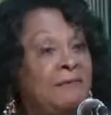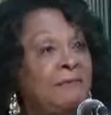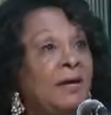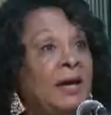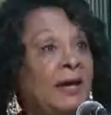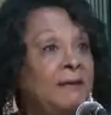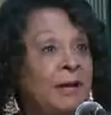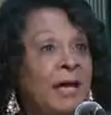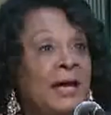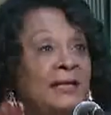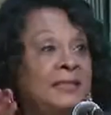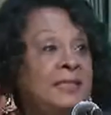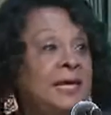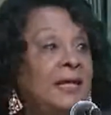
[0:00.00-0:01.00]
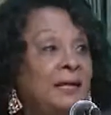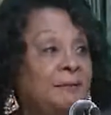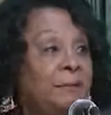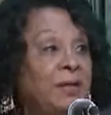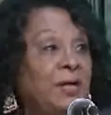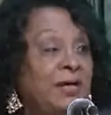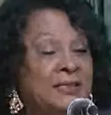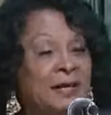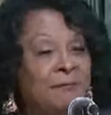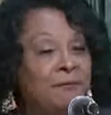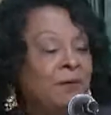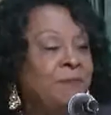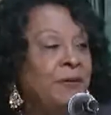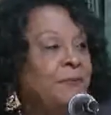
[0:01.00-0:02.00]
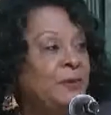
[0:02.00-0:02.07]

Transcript: I tell it because I want